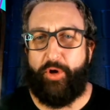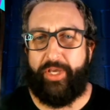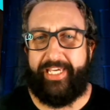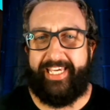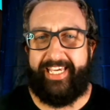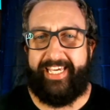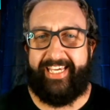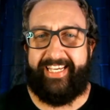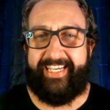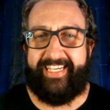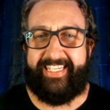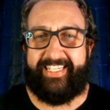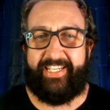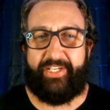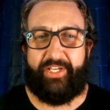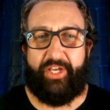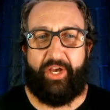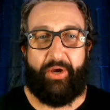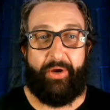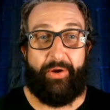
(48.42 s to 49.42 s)
years
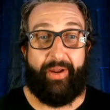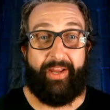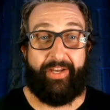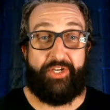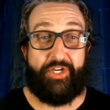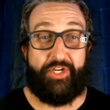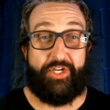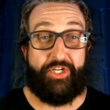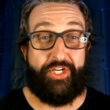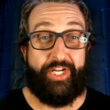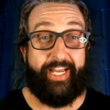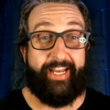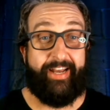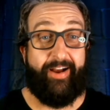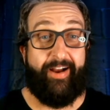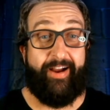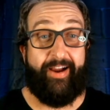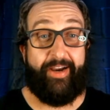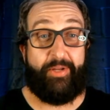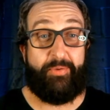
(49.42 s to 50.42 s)
ago, and shit, I
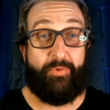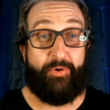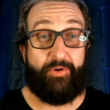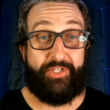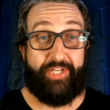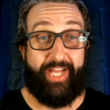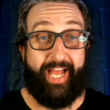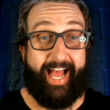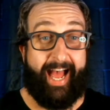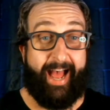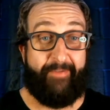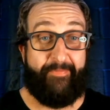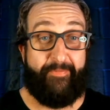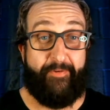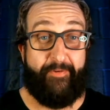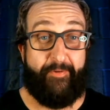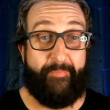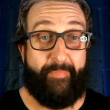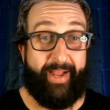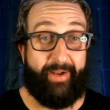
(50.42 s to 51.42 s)
only watched half of
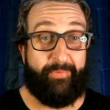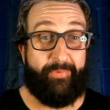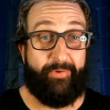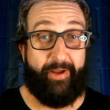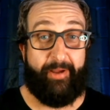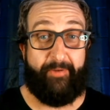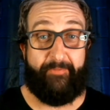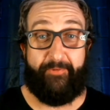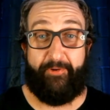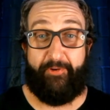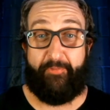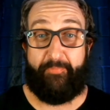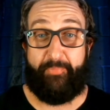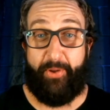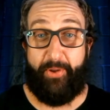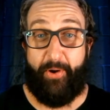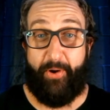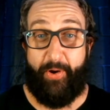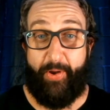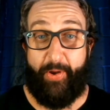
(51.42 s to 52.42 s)
it back when I first put
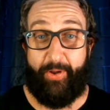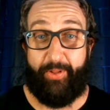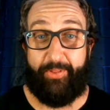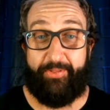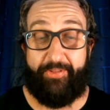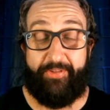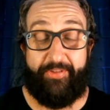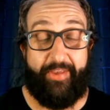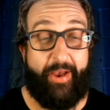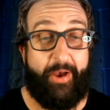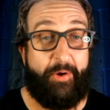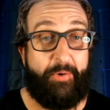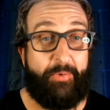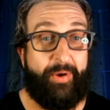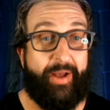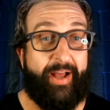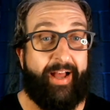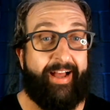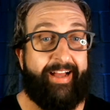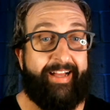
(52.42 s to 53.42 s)
it on. So
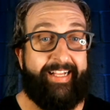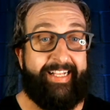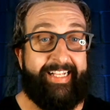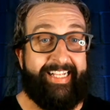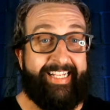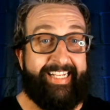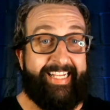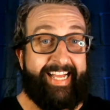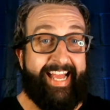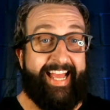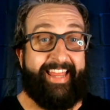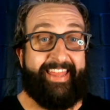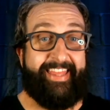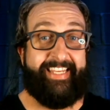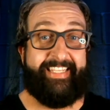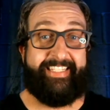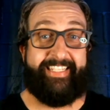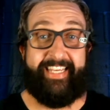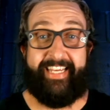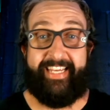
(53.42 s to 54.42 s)
uh, this
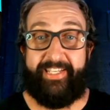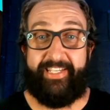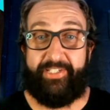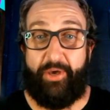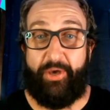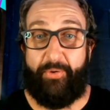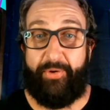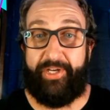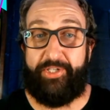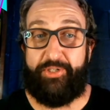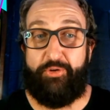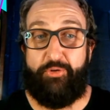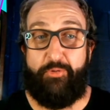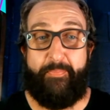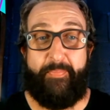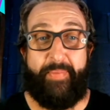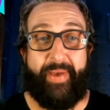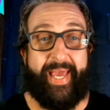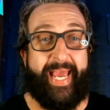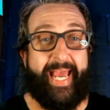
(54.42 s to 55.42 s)
is going to
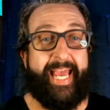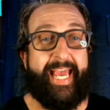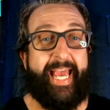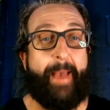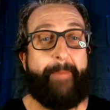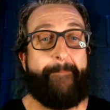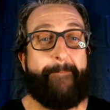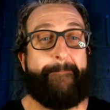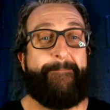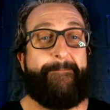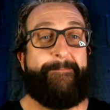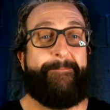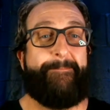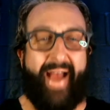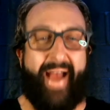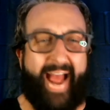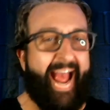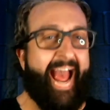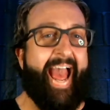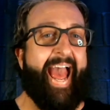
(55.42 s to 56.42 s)
be
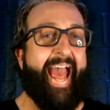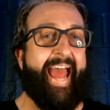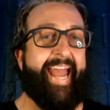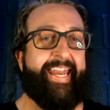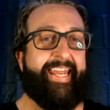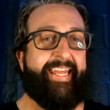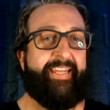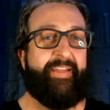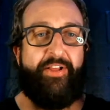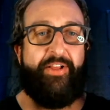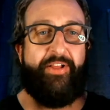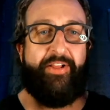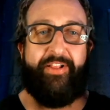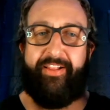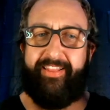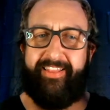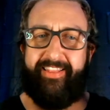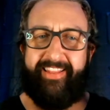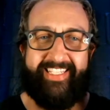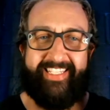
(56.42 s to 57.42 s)
bad.
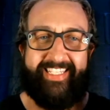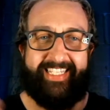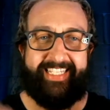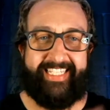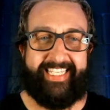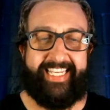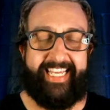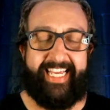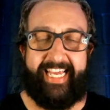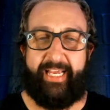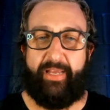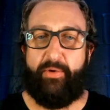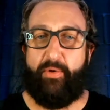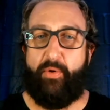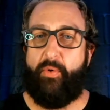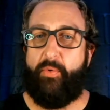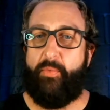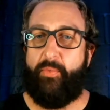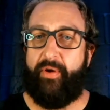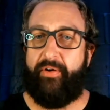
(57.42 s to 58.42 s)
Let's see
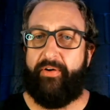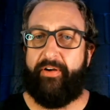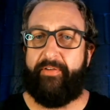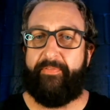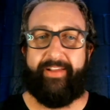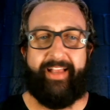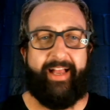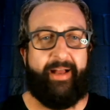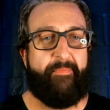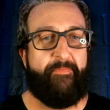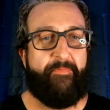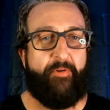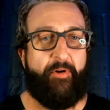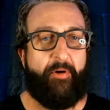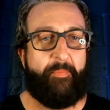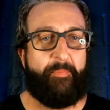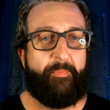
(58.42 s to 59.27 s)
where I've come from.